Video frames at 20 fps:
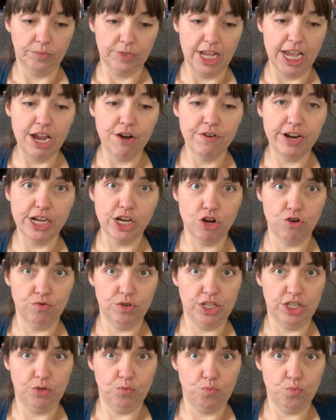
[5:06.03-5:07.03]
he
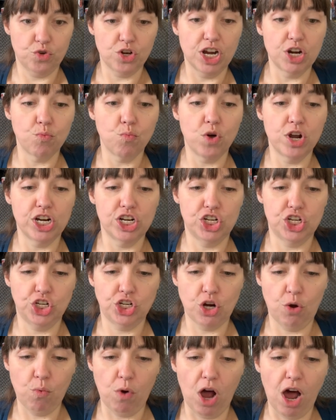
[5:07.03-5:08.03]
goes. You're going to want to
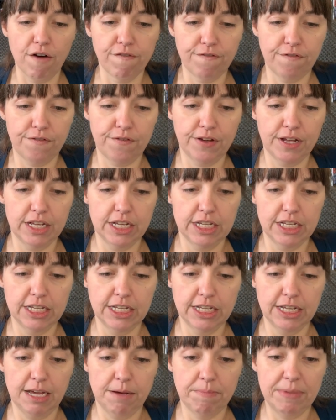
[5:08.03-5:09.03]
show off.
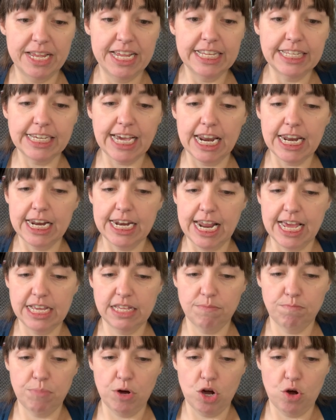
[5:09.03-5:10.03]
He's got a nice
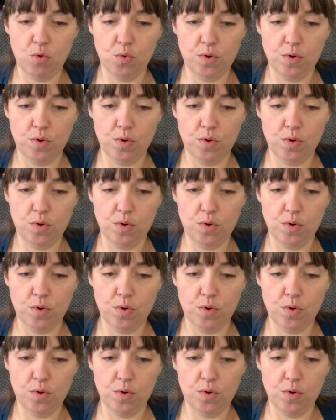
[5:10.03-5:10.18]
bow.